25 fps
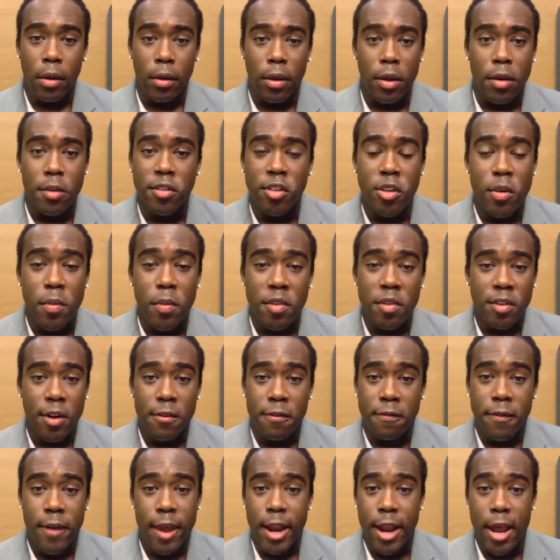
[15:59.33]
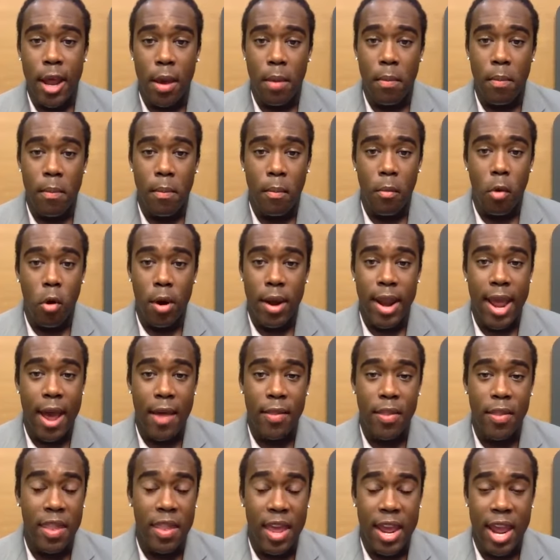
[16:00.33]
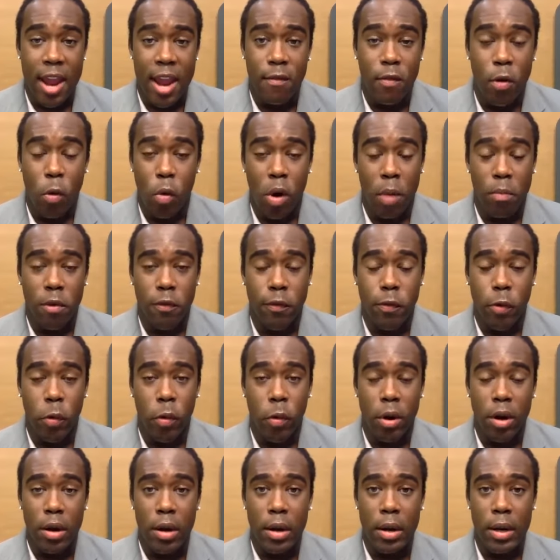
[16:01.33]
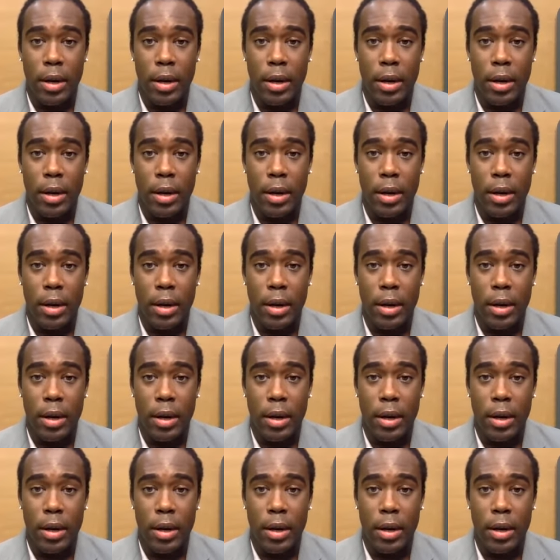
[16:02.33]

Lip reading: consumers are fed up more now than they ever were before?